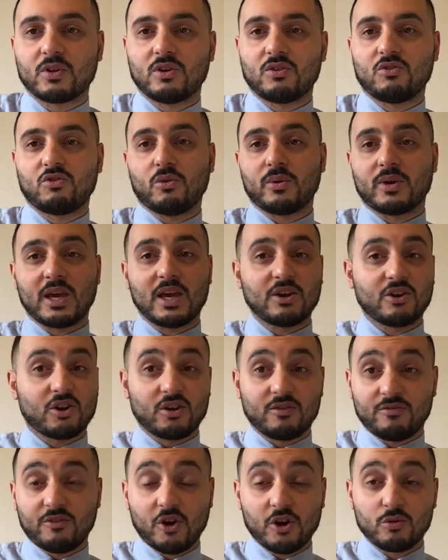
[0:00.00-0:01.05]
So again, I'm going to
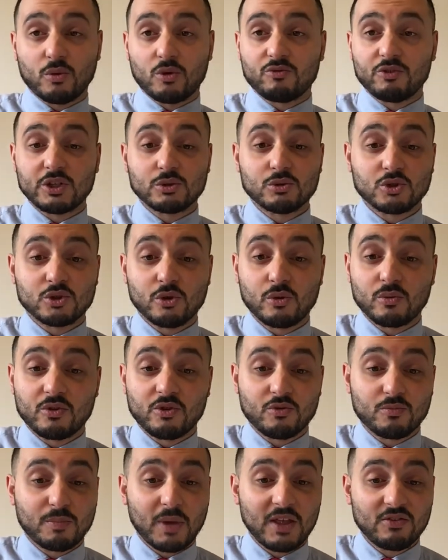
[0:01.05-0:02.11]
find what Rish was doing with his
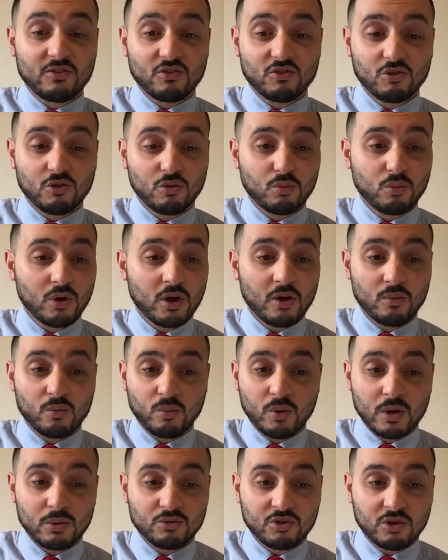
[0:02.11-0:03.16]
pencil. Where,
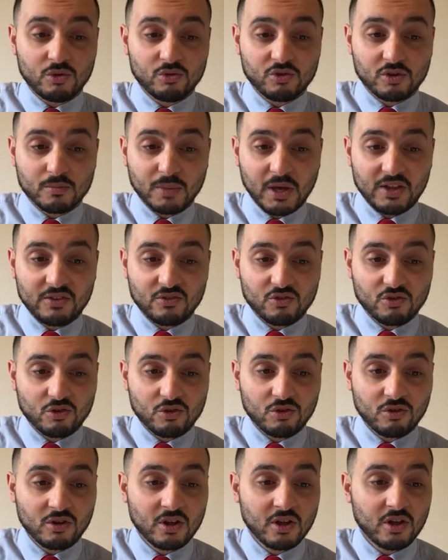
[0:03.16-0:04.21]
where was he using a pencil?